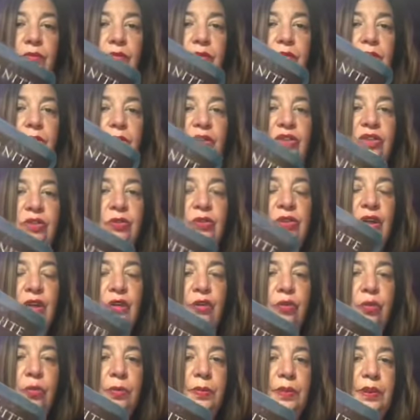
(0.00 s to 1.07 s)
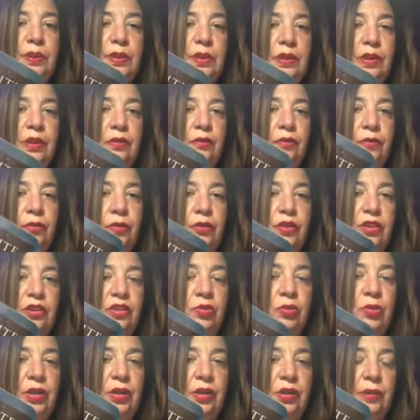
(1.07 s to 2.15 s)
the crystals that you will be needing for
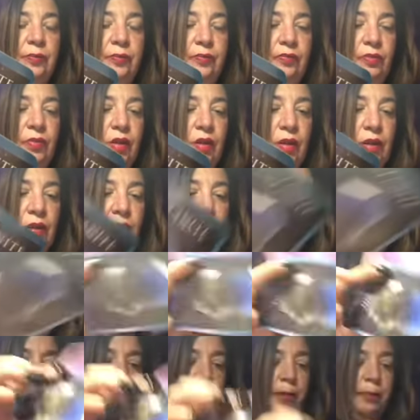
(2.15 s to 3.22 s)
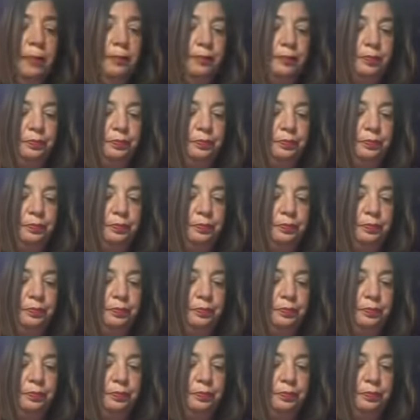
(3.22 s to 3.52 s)
this week. Okay?